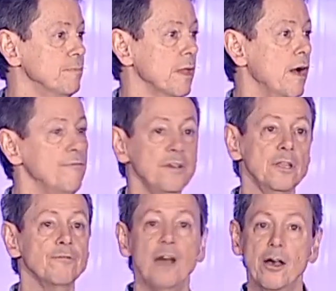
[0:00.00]
of
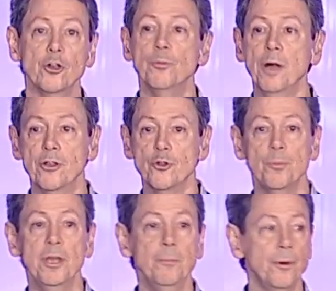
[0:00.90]
feeling valued by other
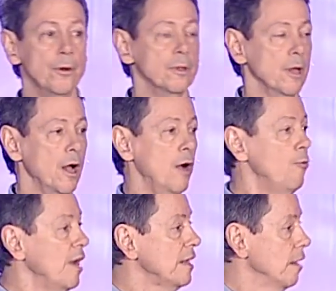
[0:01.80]
people, uh,
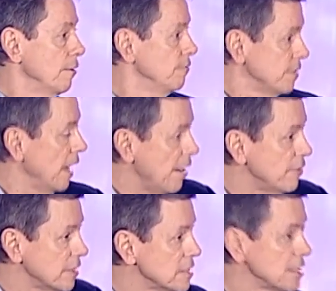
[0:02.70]
rec- of
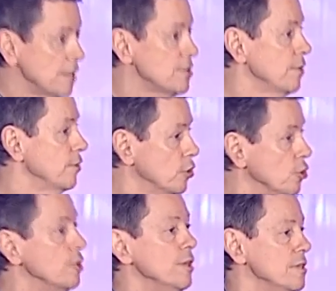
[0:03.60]
having a sense of the
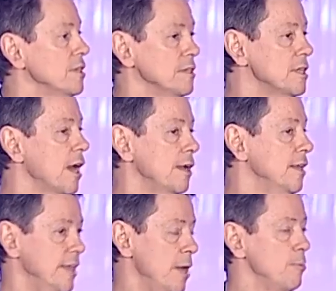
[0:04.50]
goodness inside
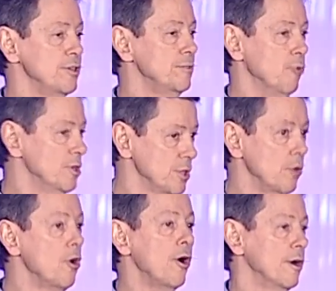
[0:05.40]
that one's own
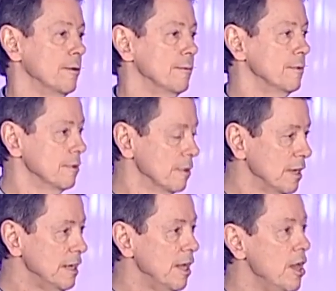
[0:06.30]
heart. All right?
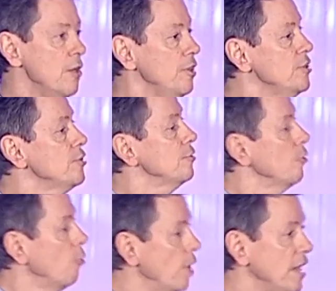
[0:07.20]
These are the
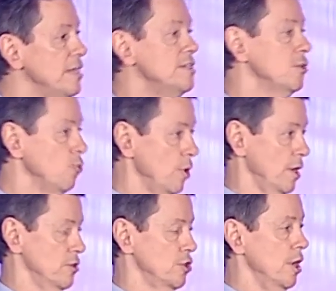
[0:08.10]
ways in
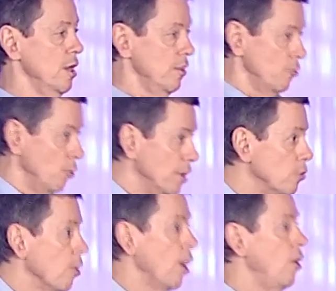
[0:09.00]
which we
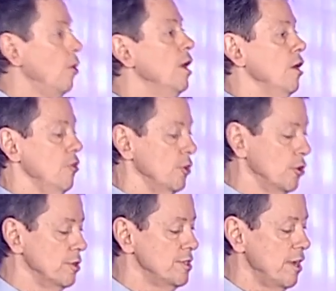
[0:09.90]
grow the
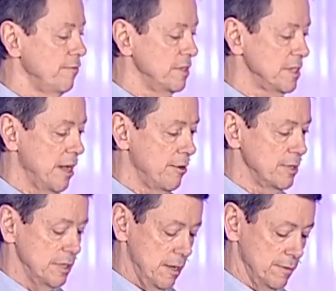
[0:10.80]
good stuff inside
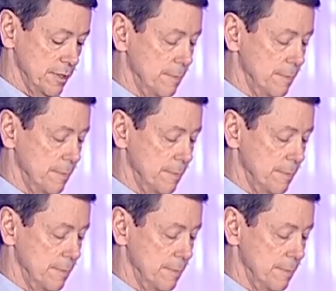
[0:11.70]
ourselves.